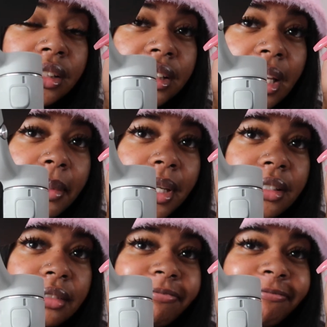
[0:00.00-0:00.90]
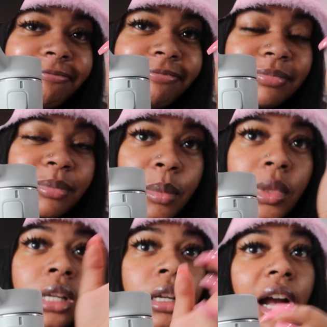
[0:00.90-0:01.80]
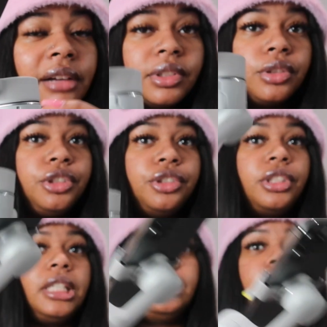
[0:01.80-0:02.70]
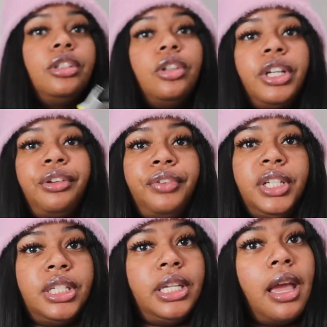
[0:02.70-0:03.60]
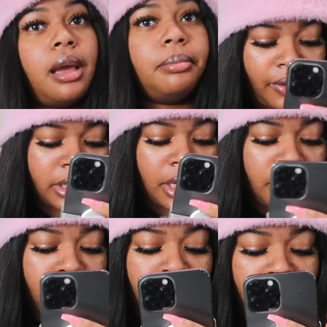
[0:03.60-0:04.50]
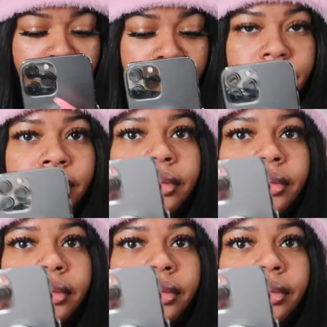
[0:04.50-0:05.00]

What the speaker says: stabilizer. I've not used the locking feature yet. If I turn it on now,